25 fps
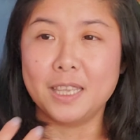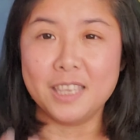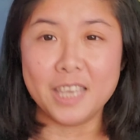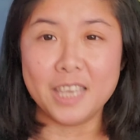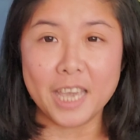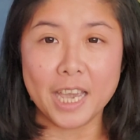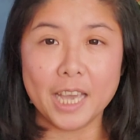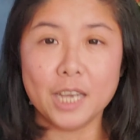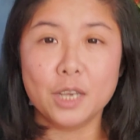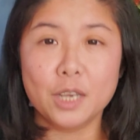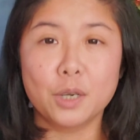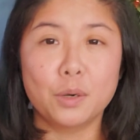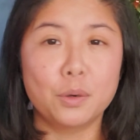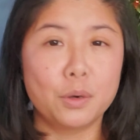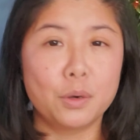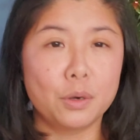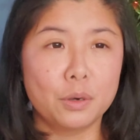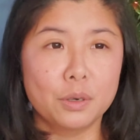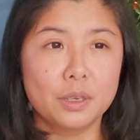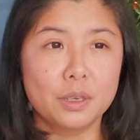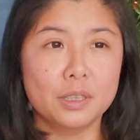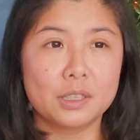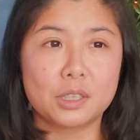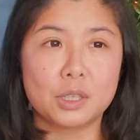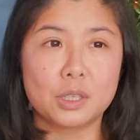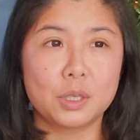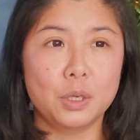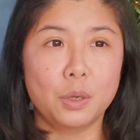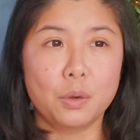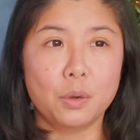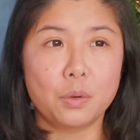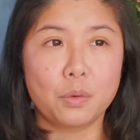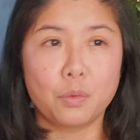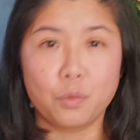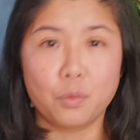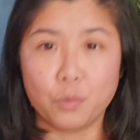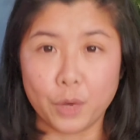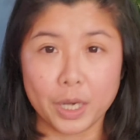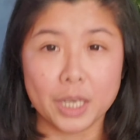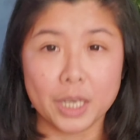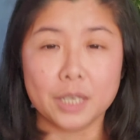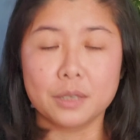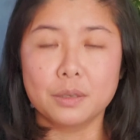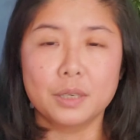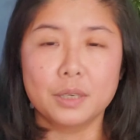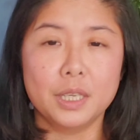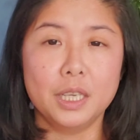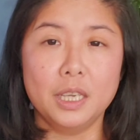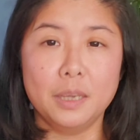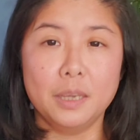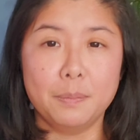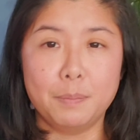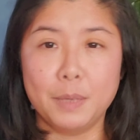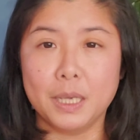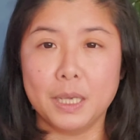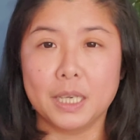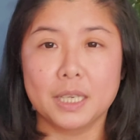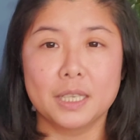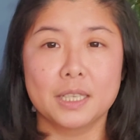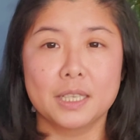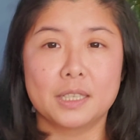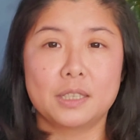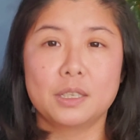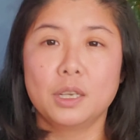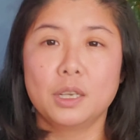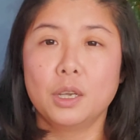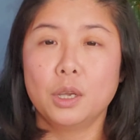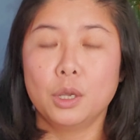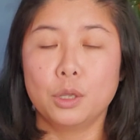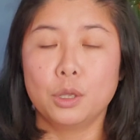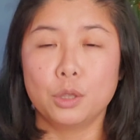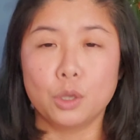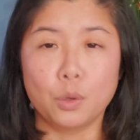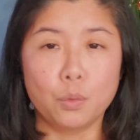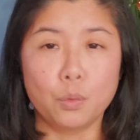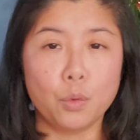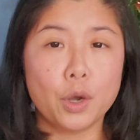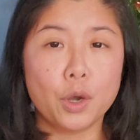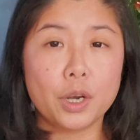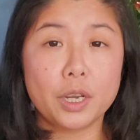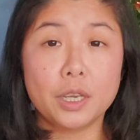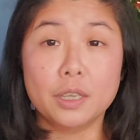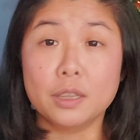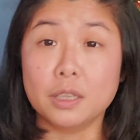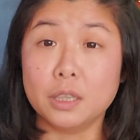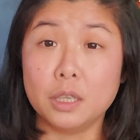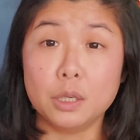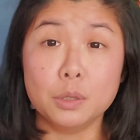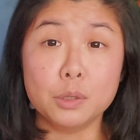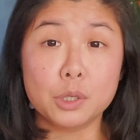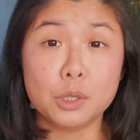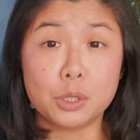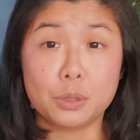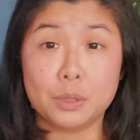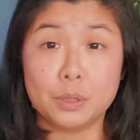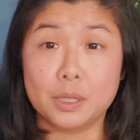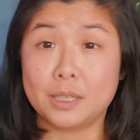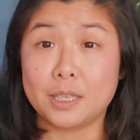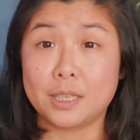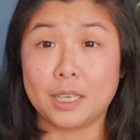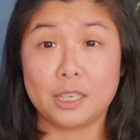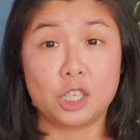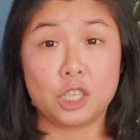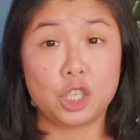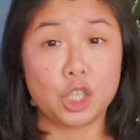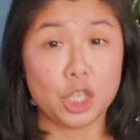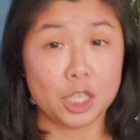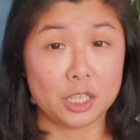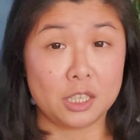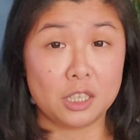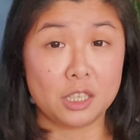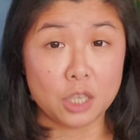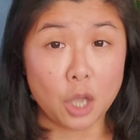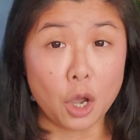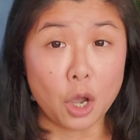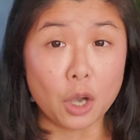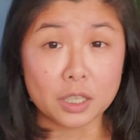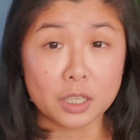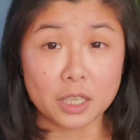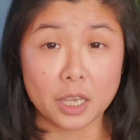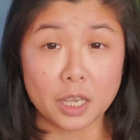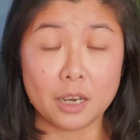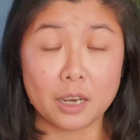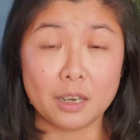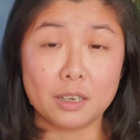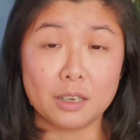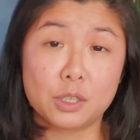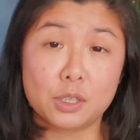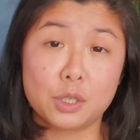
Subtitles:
yellow or it's look wrinkly because the water and nutrients are just not there.